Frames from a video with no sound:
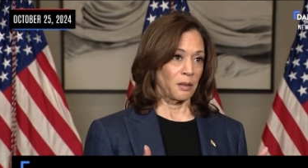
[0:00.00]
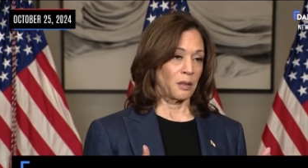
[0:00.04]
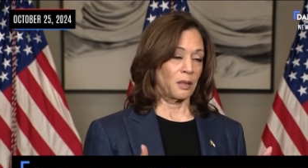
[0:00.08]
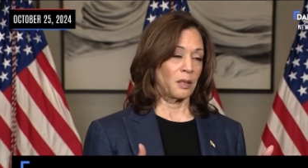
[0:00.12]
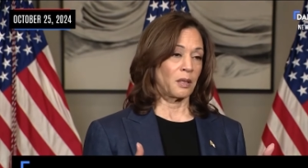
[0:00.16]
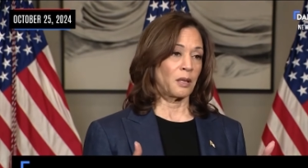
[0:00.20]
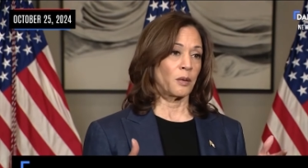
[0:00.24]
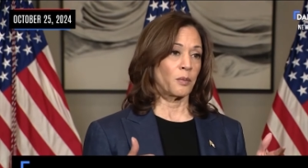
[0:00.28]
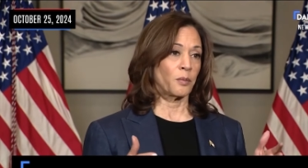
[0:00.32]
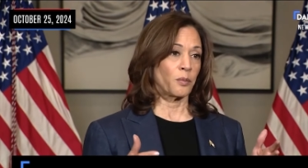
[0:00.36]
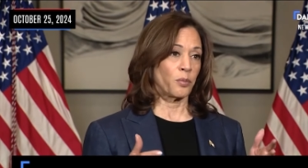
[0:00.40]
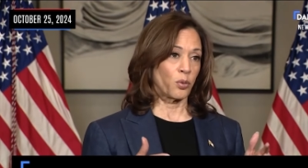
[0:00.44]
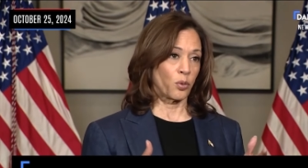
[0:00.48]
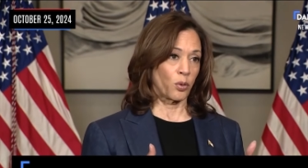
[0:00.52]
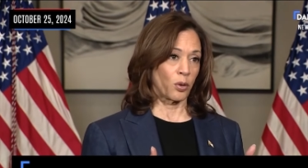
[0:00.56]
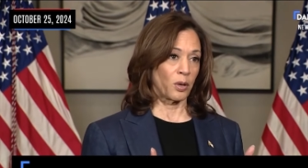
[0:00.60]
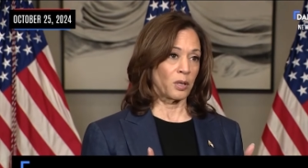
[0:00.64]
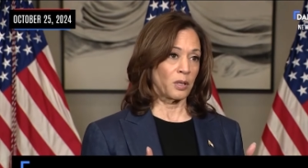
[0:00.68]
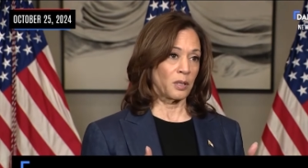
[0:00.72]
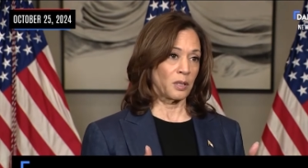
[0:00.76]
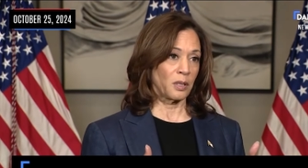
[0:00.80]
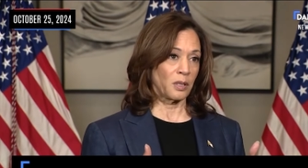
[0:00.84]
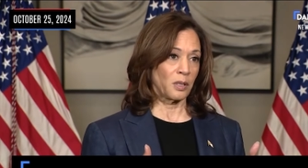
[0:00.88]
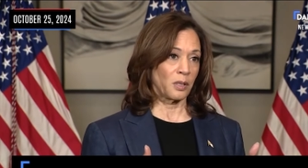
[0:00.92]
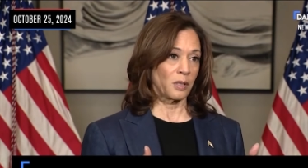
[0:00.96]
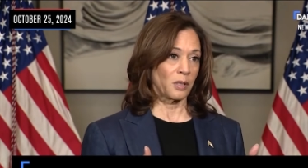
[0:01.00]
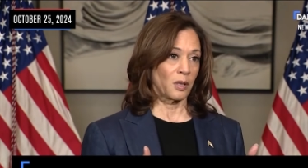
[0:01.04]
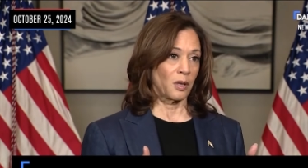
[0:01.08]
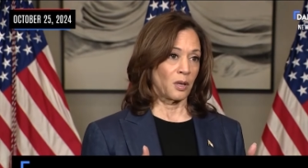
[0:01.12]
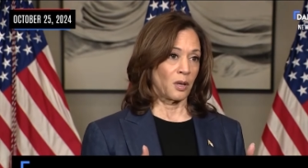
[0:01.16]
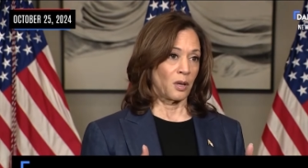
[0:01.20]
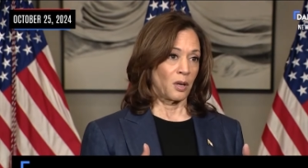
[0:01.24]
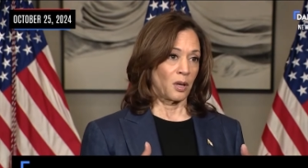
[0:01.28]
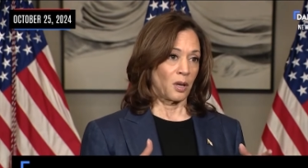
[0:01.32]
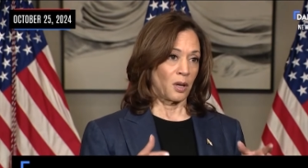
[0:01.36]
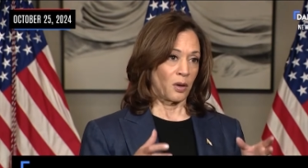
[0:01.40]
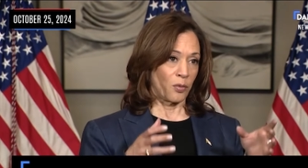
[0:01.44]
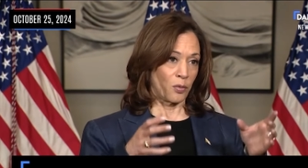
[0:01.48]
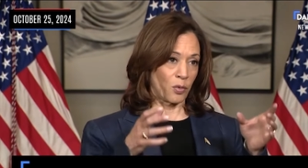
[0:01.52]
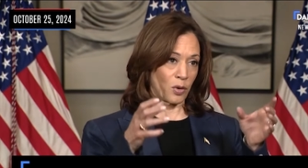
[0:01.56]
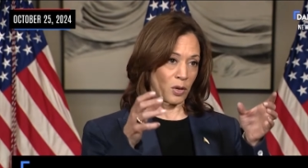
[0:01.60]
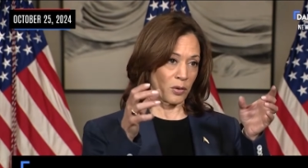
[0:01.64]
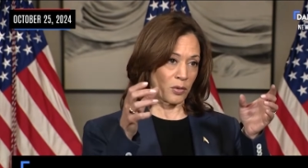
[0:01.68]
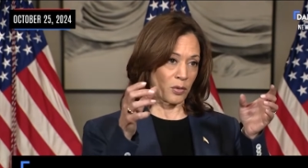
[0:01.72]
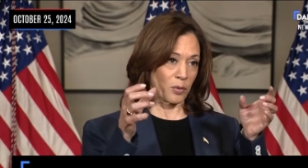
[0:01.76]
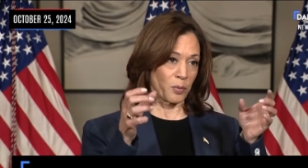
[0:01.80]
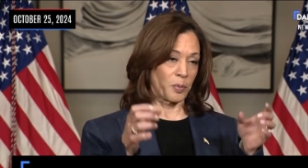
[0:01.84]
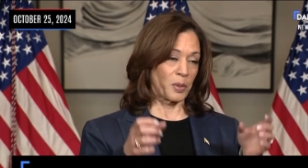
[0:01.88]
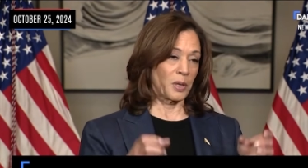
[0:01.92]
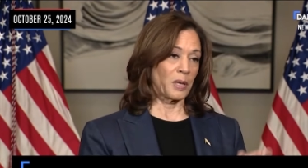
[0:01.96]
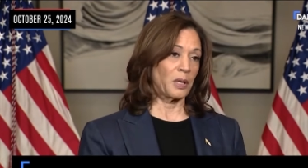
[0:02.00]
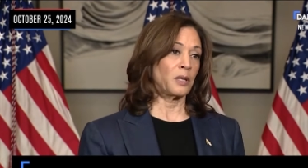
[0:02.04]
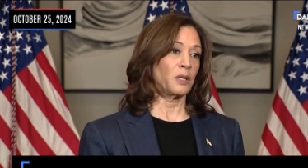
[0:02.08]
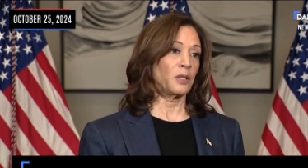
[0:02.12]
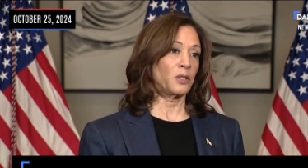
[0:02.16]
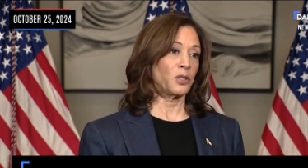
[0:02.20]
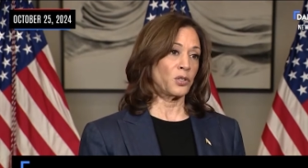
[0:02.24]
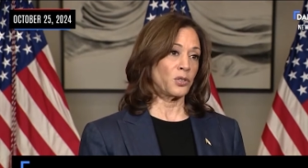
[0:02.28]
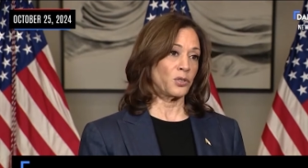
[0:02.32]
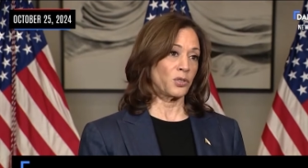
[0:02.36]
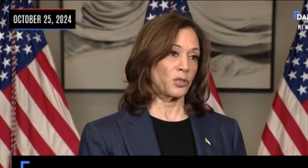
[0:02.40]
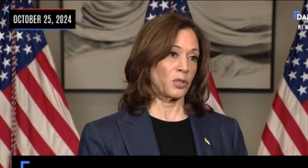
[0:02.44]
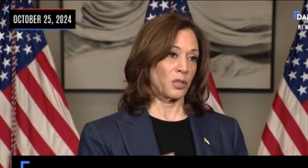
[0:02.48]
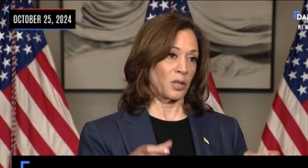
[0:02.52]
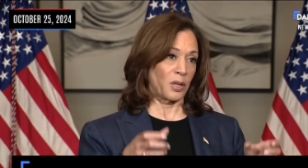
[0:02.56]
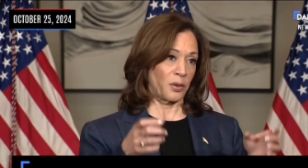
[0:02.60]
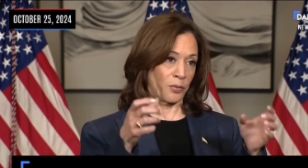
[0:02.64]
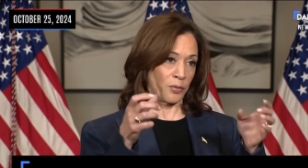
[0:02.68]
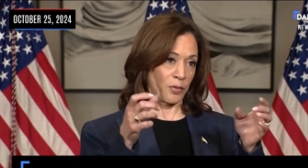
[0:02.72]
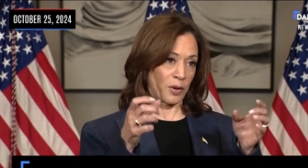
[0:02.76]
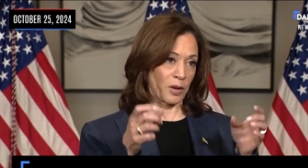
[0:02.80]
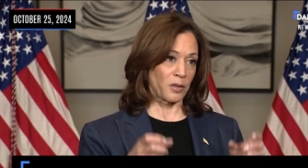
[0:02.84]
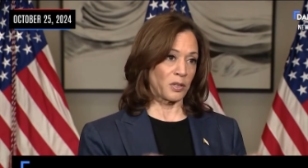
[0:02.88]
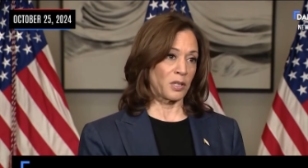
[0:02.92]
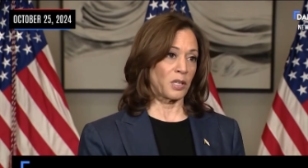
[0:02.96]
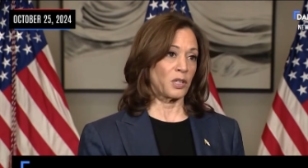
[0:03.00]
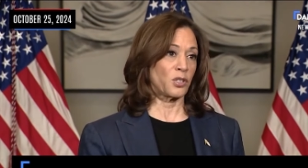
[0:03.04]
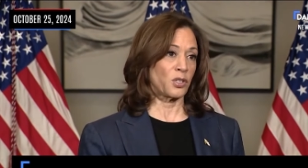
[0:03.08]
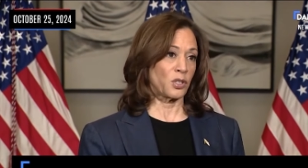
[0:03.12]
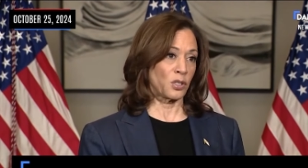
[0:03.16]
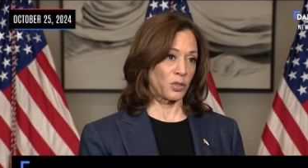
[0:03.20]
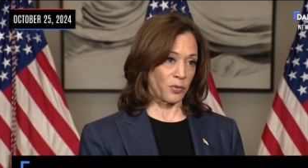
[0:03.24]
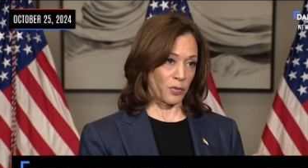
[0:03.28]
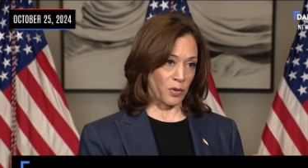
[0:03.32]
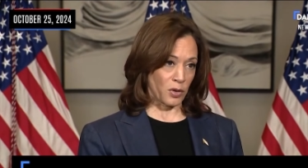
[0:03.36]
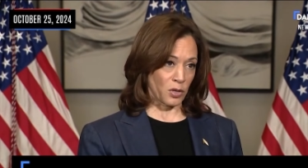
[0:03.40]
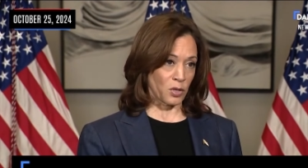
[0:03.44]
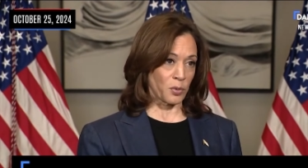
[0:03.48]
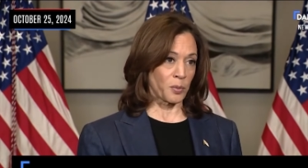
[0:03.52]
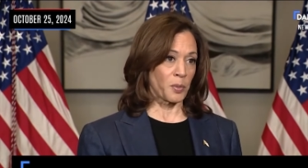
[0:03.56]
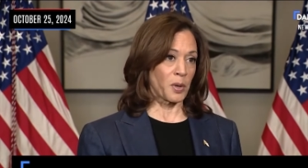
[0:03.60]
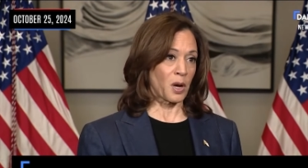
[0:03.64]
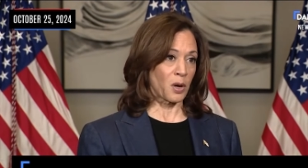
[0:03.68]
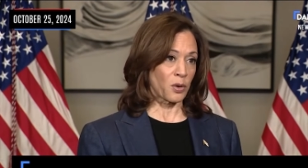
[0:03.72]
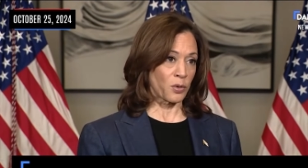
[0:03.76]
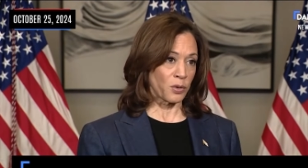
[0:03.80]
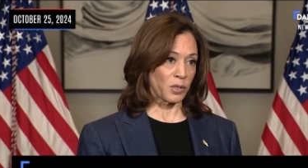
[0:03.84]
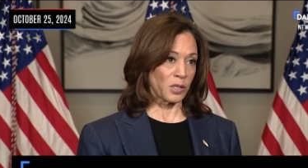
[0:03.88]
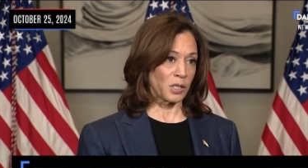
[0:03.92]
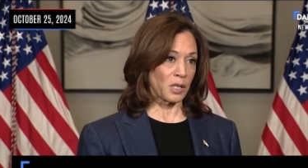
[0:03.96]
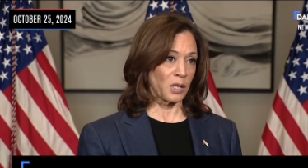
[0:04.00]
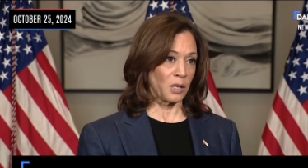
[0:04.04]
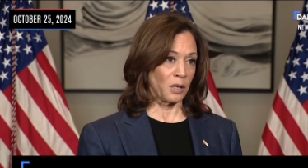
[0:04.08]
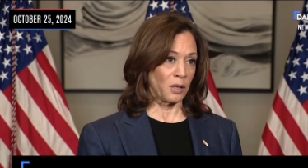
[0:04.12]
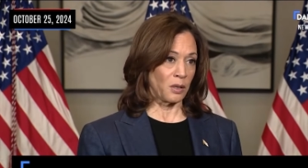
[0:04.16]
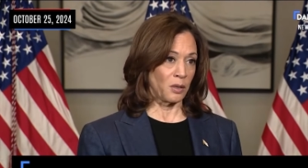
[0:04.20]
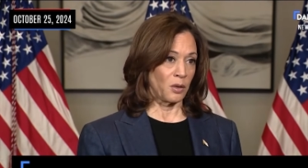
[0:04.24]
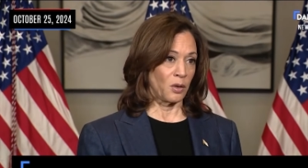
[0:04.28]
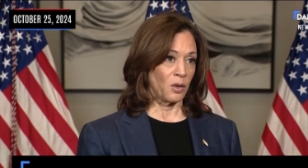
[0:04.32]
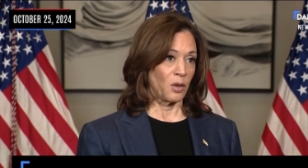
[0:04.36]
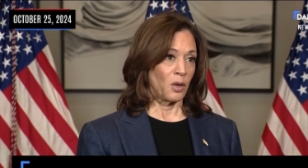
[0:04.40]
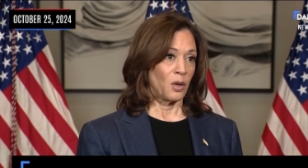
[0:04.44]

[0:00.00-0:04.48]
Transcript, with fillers: the importance of one of the pillars and foundations of our democracy,